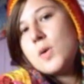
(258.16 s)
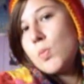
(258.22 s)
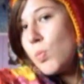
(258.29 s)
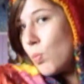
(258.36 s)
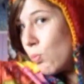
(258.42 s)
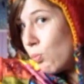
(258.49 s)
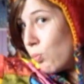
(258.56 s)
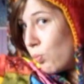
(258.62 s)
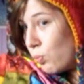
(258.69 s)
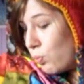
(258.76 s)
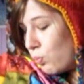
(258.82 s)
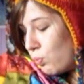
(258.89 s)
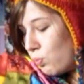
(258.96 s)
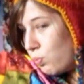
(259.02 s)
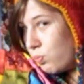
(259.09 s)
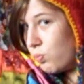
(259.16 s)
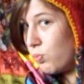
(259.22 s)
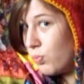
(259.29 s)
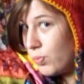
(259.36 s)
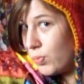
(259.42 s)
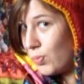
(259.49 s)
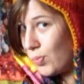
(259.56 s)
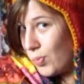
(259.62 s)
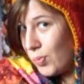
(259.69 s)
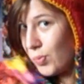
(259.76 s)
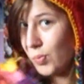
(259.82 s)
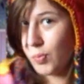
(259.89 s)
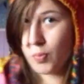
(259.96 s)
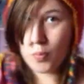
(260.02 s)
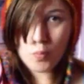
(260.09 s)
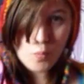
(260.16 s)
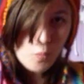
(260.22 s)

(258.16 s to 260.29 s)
[no speech]